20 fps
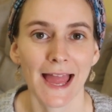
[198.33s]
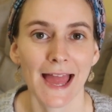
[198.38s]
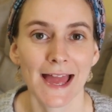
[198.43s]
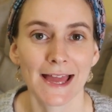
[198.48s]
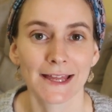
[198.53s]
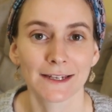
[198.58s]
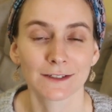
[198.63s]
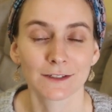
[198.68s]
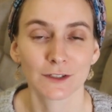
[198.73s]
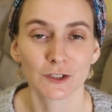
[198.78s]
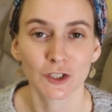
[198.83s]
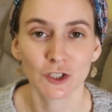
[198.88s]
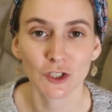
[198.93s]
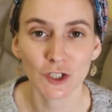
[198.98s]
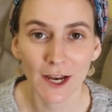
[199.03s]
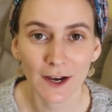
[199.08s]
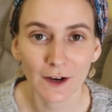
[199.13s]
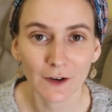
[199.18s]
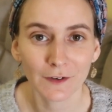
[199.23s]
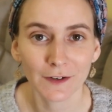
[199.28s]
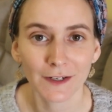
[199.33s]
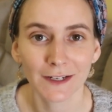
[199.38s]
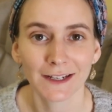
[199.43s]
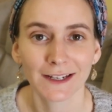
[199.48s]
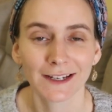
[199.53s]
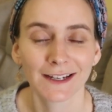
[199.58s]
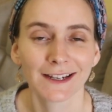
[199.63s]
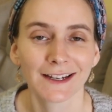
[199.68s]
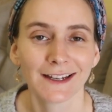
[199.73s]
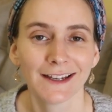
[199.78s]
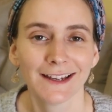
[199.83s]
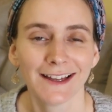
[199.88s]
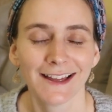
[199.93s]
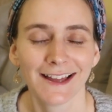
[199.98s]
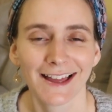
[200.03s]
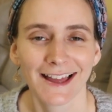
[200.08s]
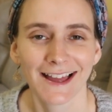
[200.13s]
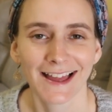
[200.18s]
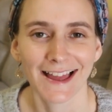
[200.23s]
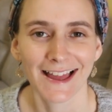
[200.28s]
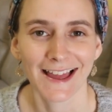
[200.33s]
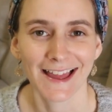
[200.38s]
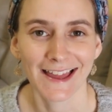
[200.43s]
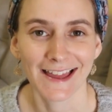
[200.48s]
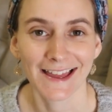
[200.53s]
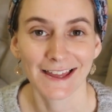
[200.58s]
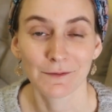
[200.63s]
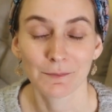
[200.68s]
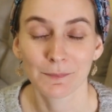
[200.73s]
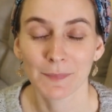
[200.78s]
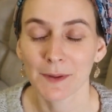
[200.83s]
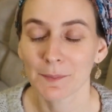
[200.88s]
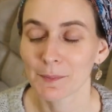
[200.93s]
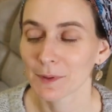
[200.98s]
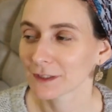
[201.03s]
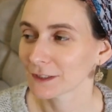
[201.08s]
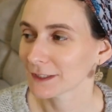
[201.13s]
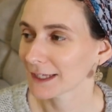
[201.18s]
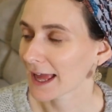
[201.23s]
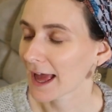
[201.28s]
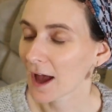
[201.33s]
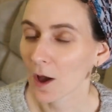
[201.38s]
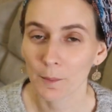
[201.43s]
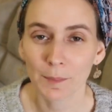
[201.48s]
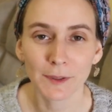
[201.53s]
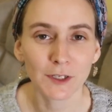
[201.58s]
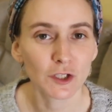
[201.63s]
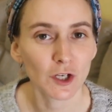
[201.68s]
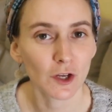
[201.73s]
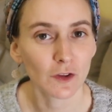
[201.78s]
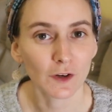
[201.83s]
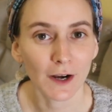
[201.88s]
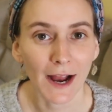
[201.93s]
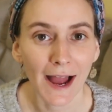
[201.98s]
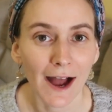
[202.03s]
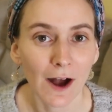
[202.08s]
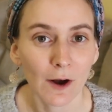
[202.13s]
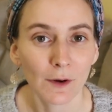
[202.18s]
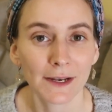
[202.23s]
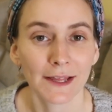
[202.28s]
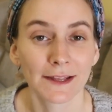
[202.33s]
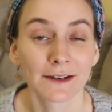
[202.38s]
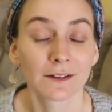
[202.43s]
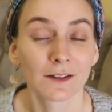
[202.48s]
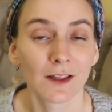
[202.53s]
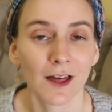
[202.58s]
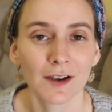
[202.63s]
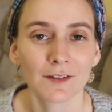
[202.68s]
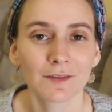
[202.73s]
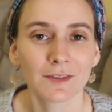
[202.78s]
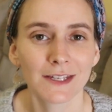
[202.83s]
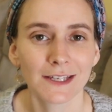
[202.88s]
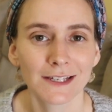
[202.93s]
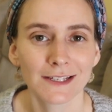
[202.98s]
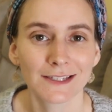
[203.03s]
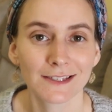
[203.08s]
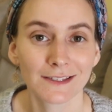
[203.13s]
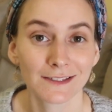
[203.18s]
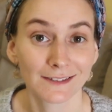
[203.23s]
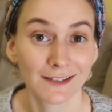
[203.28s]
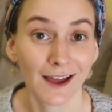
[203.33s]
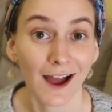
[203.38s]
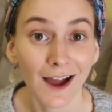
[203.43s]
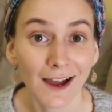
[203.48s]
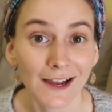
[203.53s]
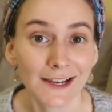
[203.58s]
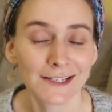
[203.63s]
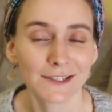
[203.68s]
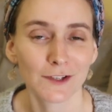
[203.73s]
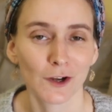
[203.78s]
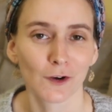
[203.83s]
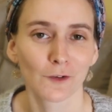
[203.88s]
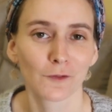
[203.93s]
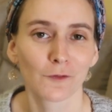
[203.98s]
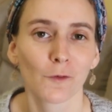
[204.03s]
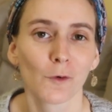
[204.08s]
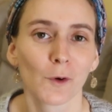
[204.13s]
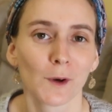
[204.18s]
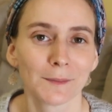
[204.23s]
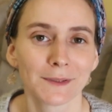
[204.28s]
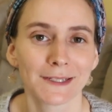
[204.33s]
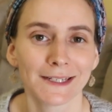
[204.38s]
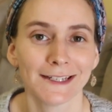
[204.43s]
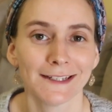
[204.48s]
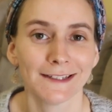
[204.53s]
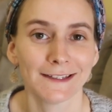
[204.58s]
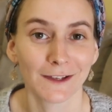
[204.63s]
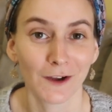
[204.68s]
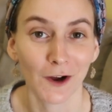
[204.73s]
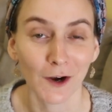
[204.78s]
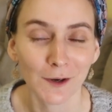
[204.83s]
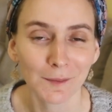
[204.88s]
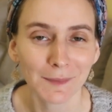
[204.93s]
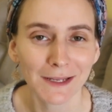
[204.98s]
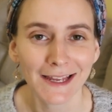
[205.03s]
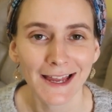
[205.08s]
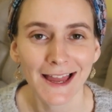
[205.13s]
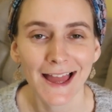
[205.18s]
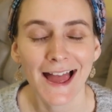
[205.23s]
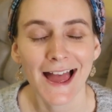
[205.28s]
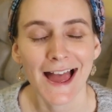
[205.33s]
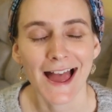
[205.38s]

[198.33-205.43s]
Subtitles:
and sharing, and people help each other out. And a lot of these ties are formed in the army.